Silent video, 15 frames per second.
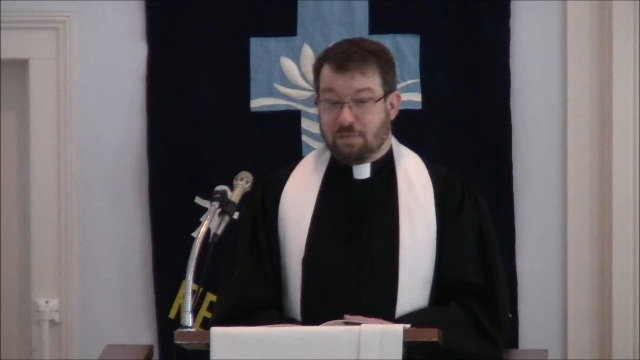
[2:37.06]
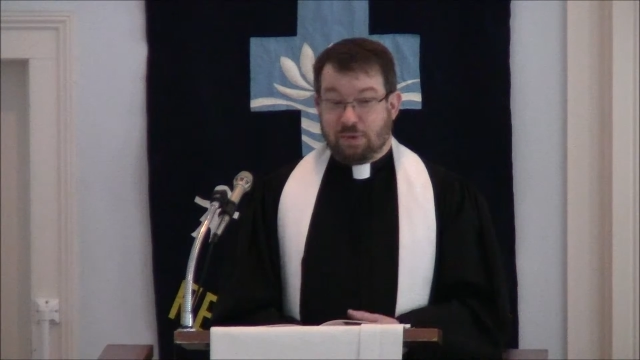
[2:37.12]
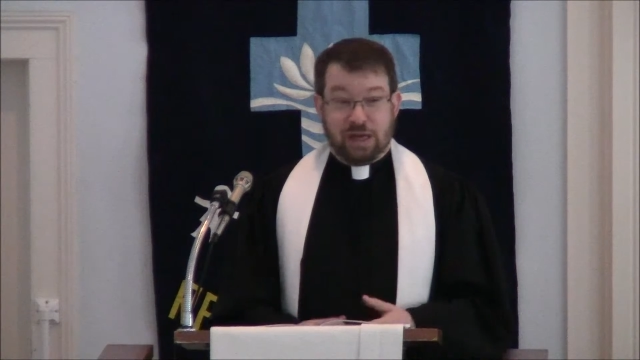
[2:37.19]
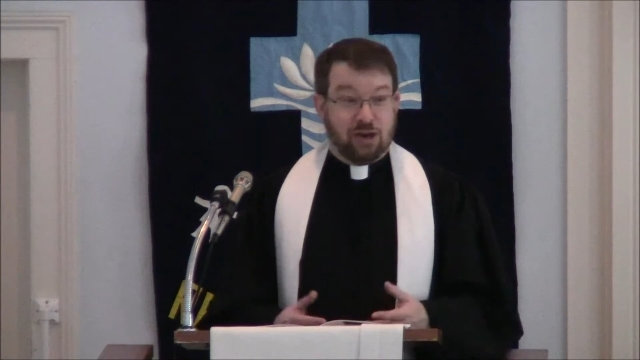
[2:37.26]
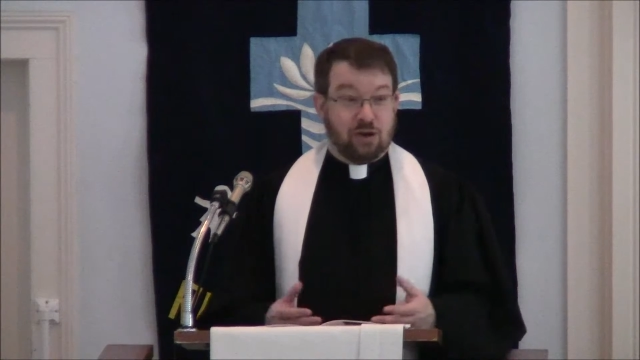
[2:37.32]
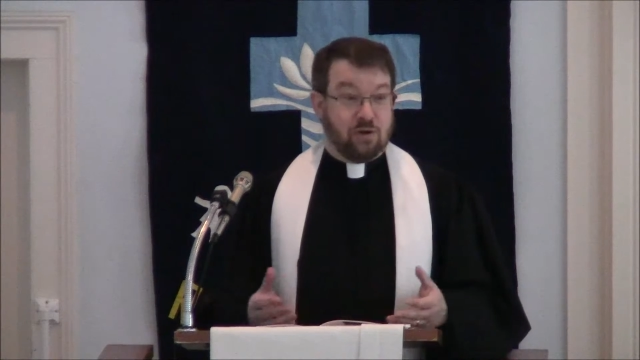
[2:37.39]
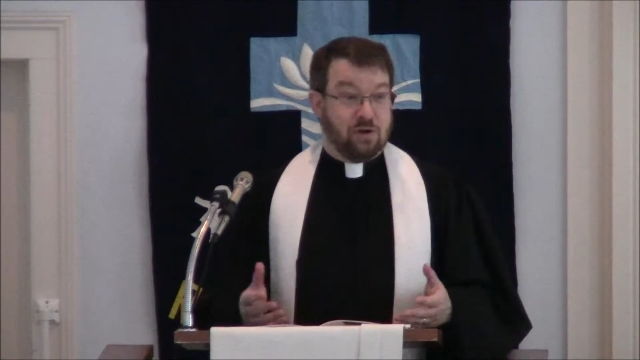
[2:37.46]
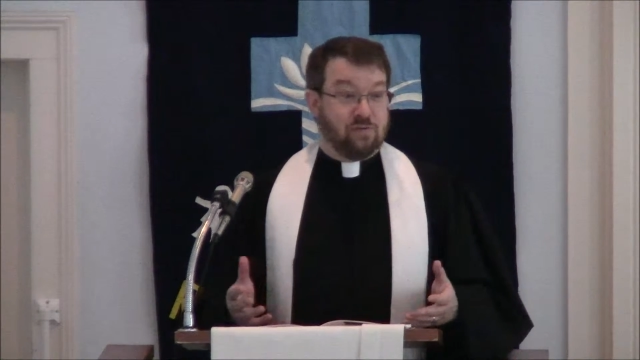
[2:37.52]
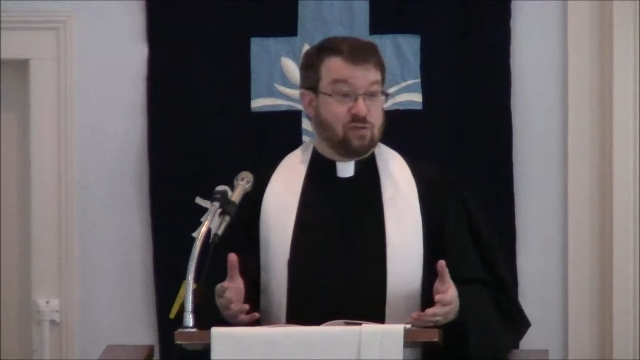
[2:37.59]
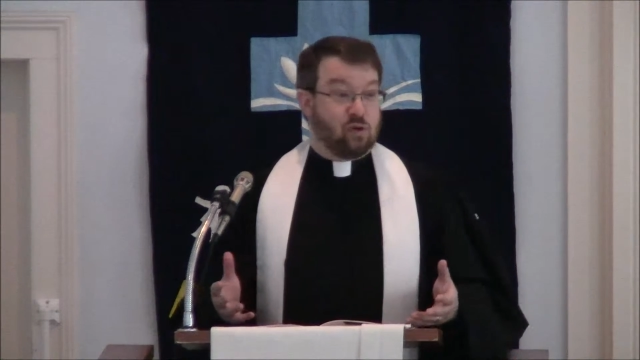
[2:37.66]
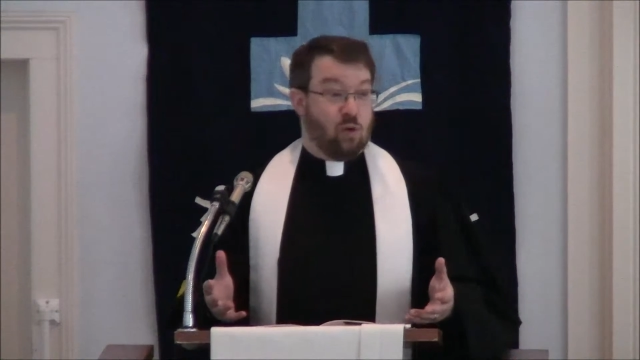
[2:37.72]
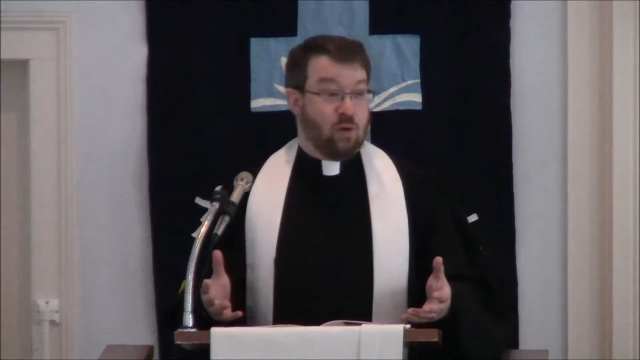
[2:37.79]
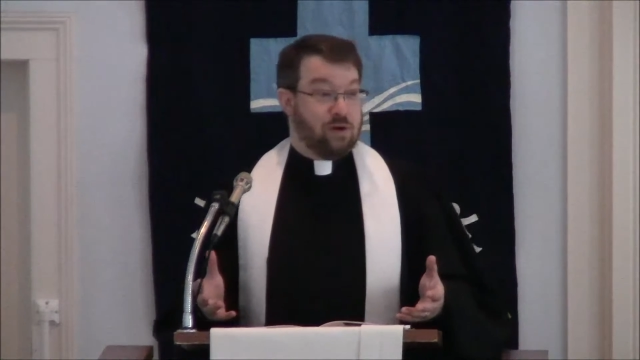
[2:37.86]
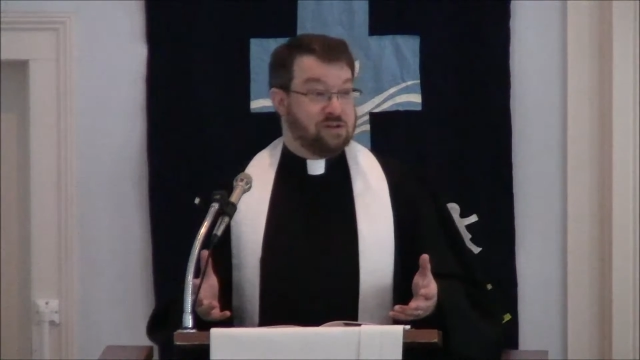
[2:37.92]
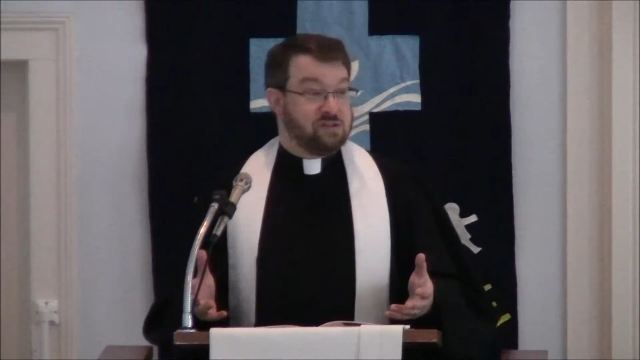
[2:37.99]
Peter, of
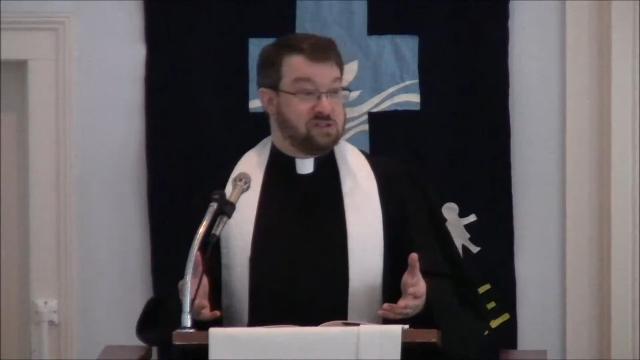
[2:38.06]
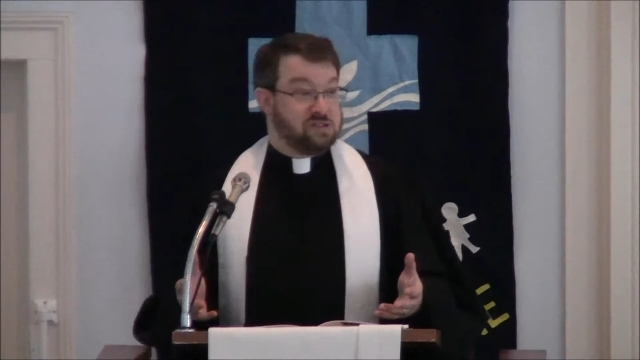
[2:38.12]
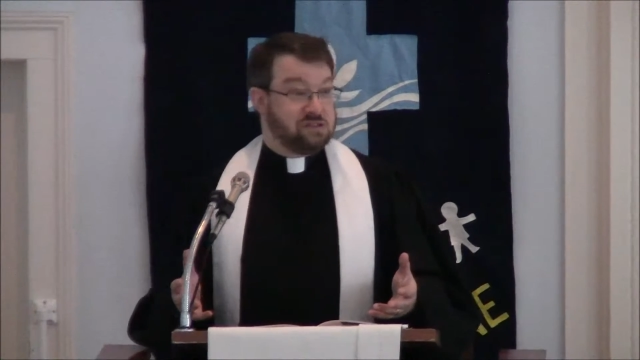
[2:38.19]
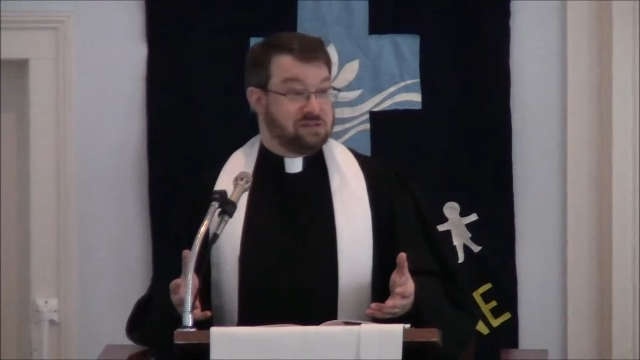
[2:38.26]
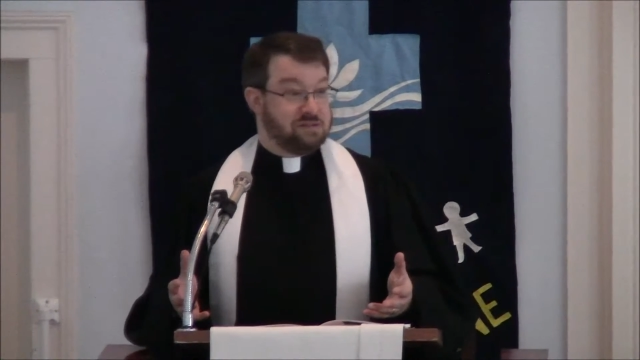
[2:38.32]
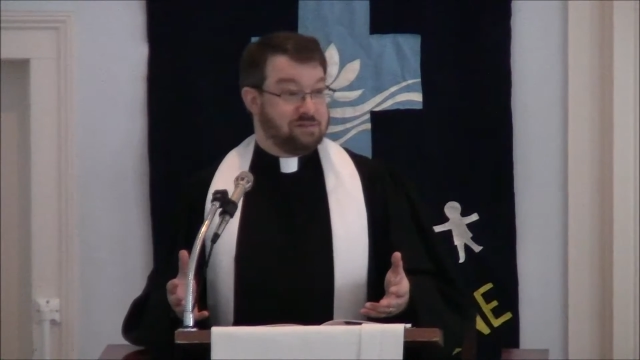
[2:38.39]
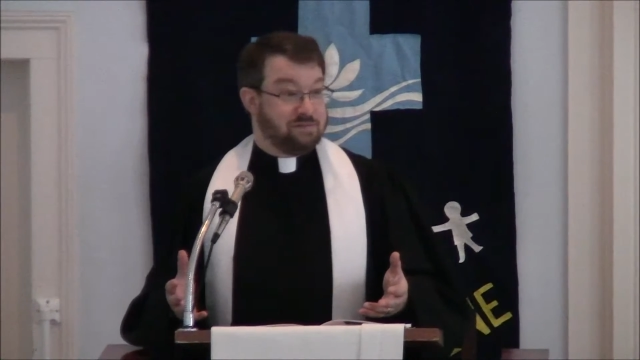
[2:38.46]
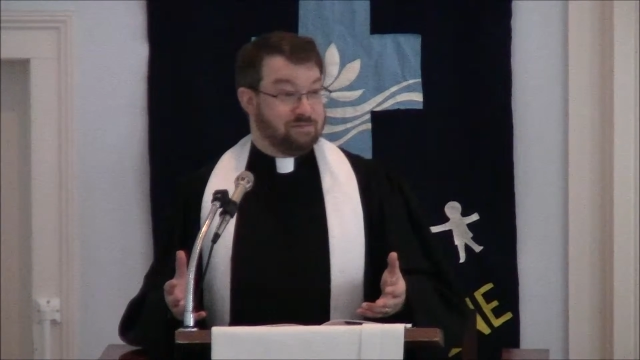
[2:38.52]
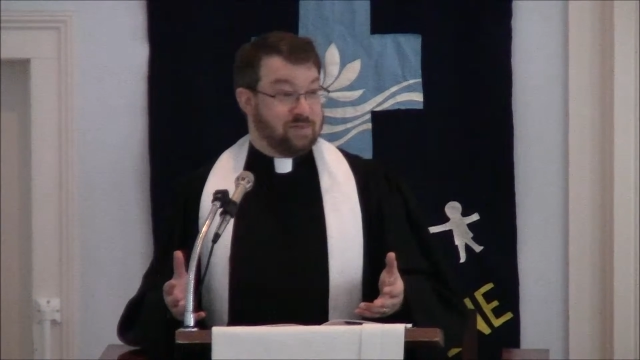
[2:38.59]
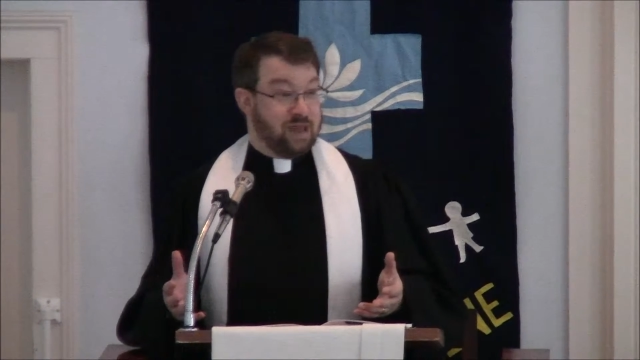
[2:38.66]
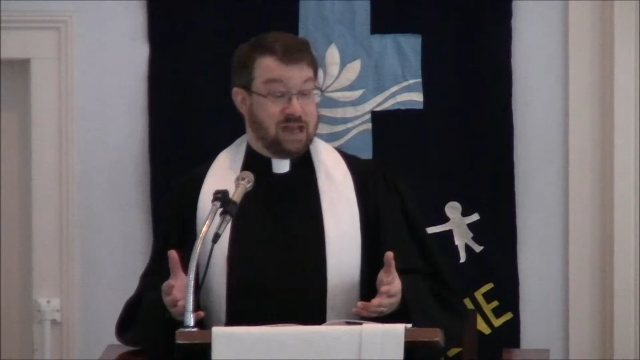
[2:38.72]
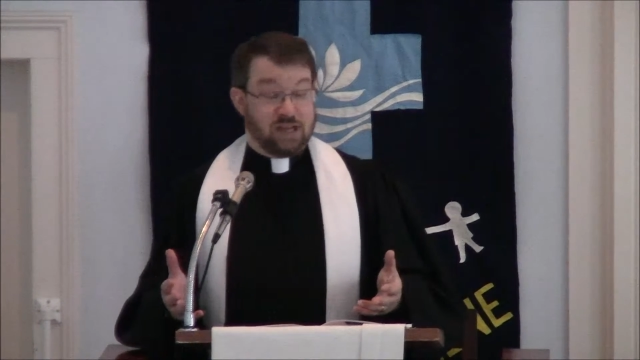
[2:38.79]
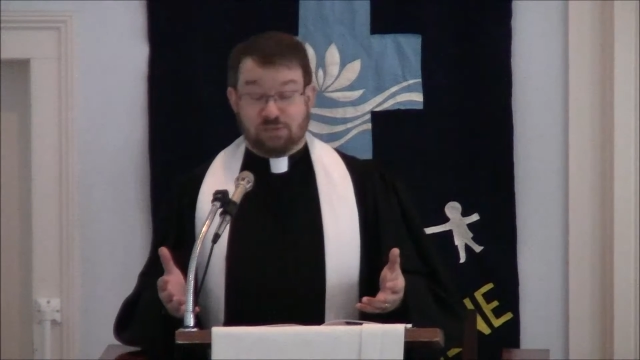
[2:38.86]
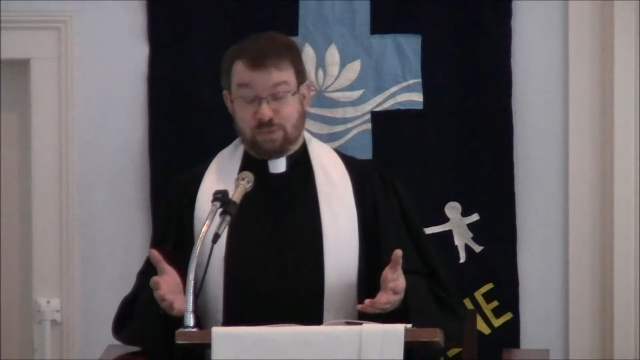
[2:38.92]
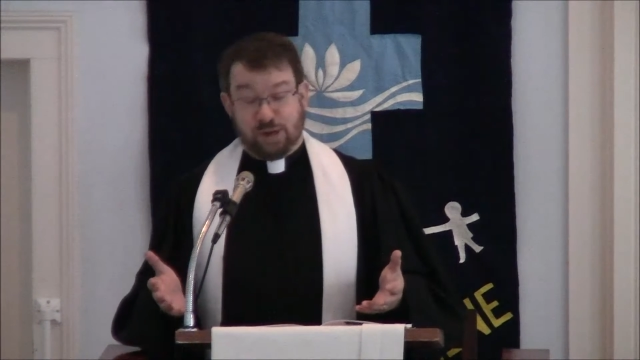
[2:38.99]
course,
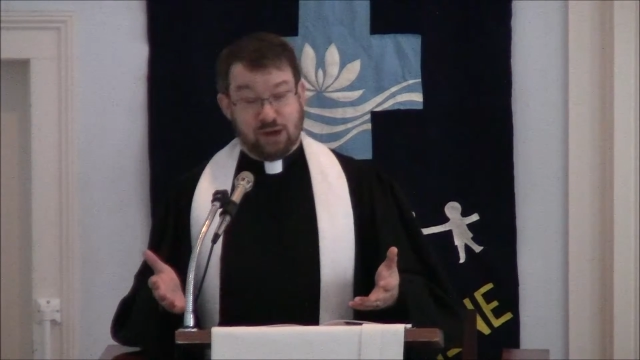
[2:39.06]
as